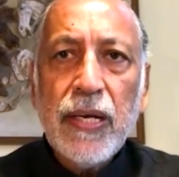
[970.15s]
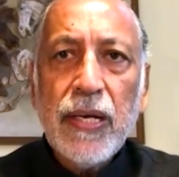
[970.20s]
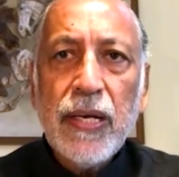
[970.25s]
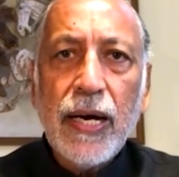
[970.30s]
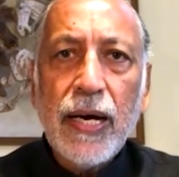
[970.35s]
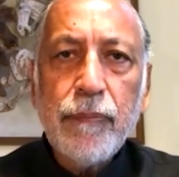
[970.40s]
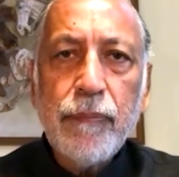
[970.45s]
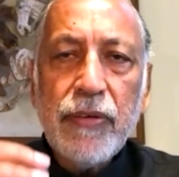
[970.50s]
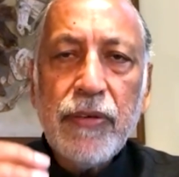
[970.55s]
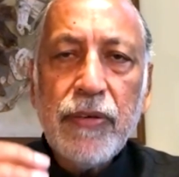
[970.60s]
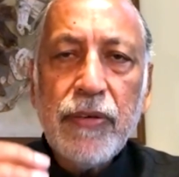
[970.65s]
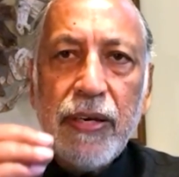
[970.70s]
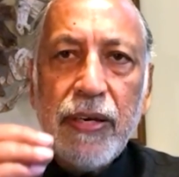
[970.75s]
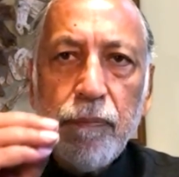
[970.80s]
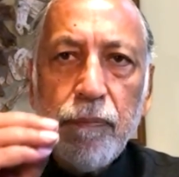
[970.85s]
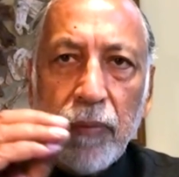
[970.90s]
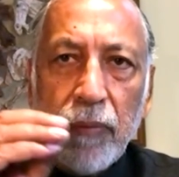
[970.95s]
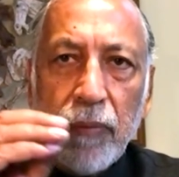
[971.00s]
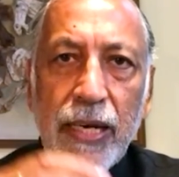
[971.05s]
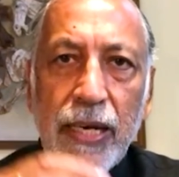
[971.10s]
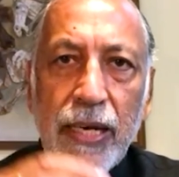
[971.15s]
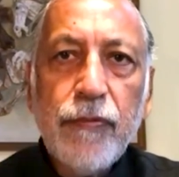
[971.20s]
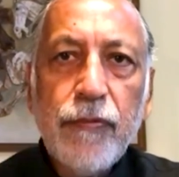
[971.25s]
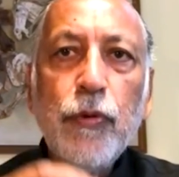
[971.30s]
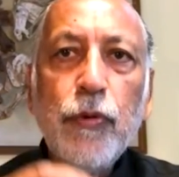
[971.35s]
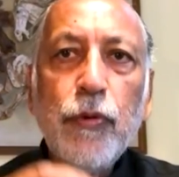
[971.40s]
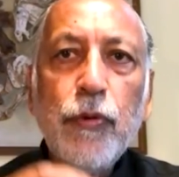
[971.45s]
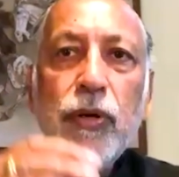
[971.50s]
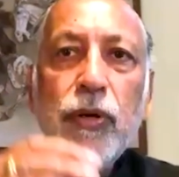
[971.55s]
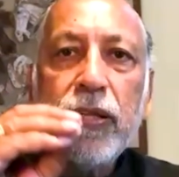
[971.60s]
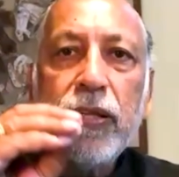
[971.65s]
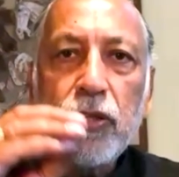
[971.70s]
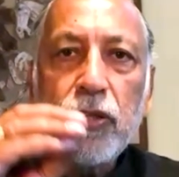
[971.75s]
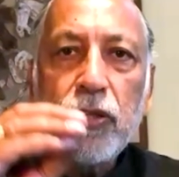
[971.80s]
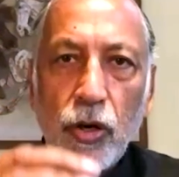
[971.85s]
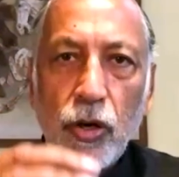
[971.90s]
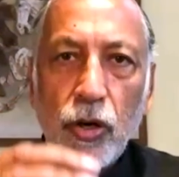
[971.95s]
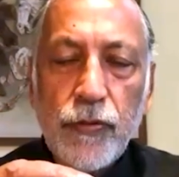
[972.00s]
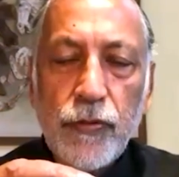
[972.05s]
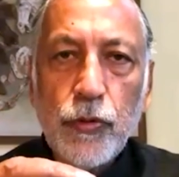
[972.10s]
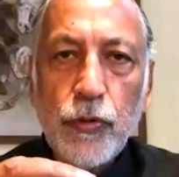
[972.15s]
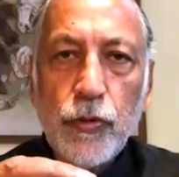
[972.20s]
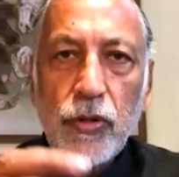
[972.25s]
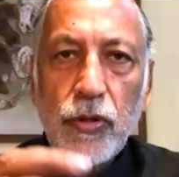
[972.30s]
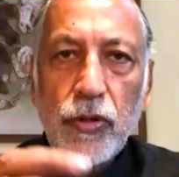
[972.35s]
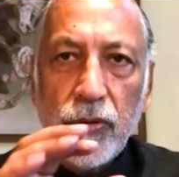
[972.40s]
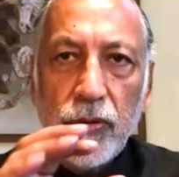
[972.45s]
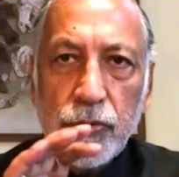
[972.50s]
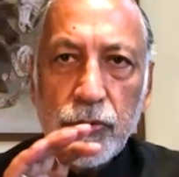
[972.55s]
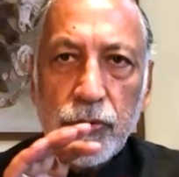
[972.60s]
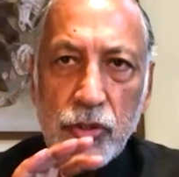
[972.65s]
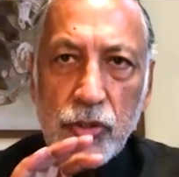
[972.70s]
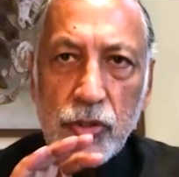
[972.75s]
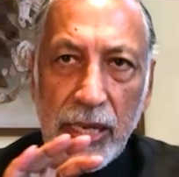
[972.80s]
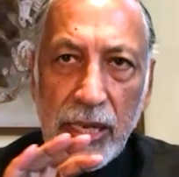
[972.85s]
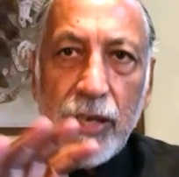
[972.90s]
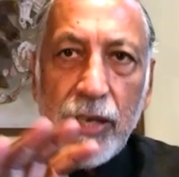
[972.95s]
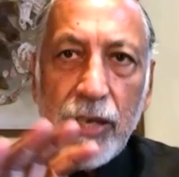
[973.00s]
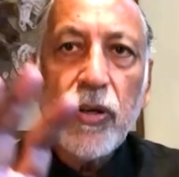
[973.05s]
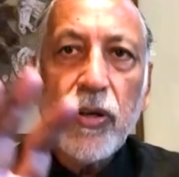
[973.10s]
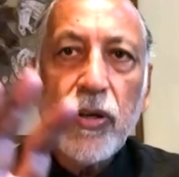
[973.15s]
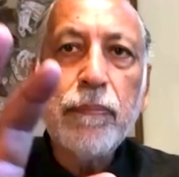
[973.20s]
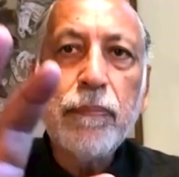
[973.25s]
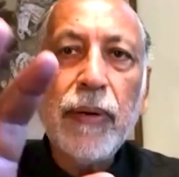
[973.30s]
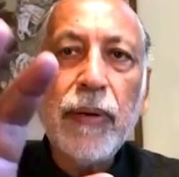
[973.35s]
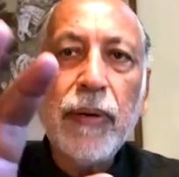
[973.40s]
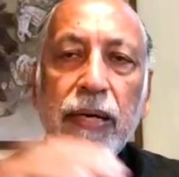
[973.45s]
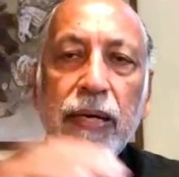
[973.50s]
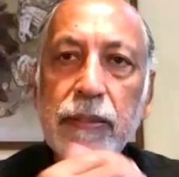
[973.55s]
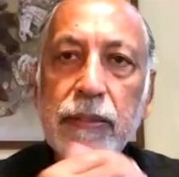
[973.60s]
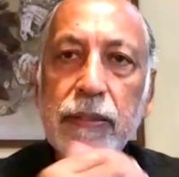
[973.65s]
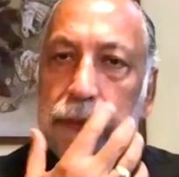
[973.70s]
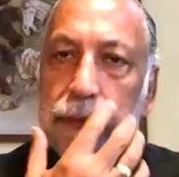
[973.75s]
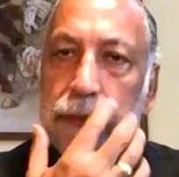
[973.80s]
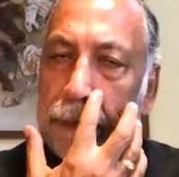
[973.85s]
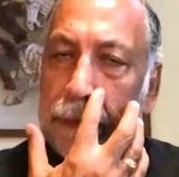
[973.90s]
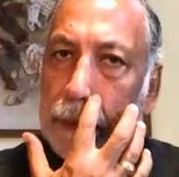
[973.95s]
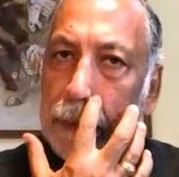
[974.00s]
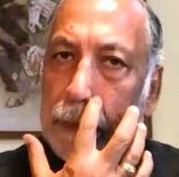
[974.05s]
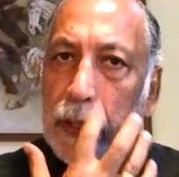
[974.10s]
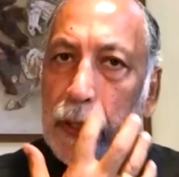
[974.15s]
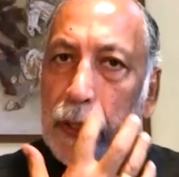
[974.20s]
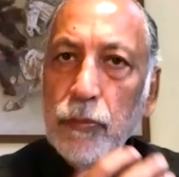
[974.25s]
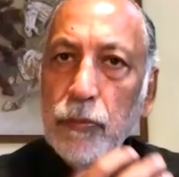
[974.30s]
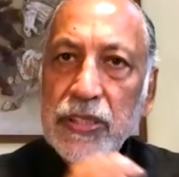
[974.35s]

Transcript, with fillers: are being very mindful and thoughtful of staying on a path mm-hmm.